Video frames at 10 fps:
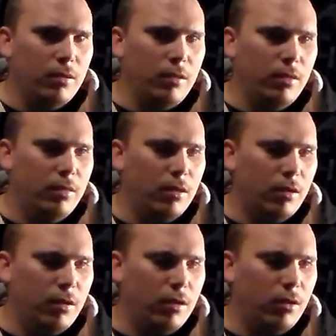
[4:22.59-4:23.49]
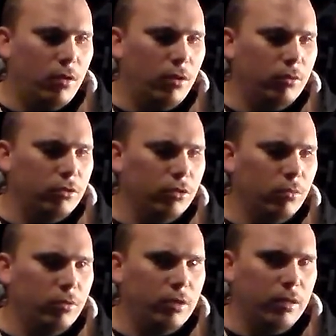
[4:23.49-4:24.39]
and then I
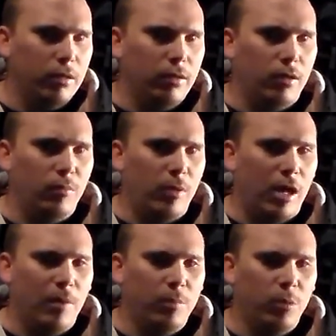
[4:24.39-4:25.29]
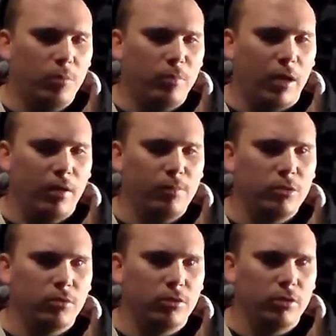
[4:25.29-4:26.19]
also did Apple
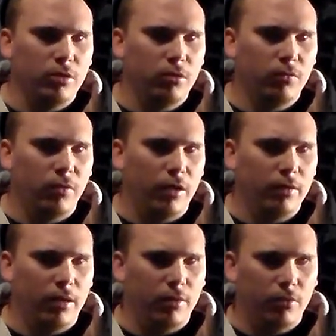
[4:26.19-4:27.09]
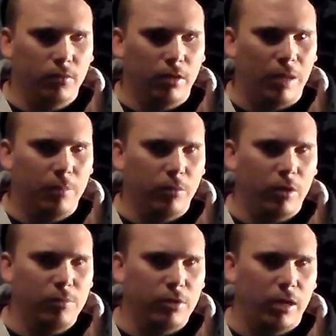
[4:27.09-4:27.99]
Maps, which is, you can find that through the Apple
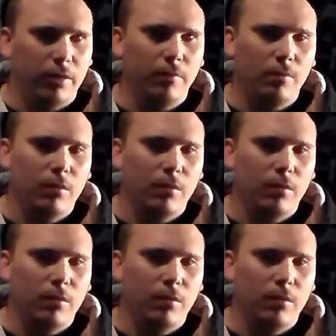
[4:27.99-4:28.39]
website.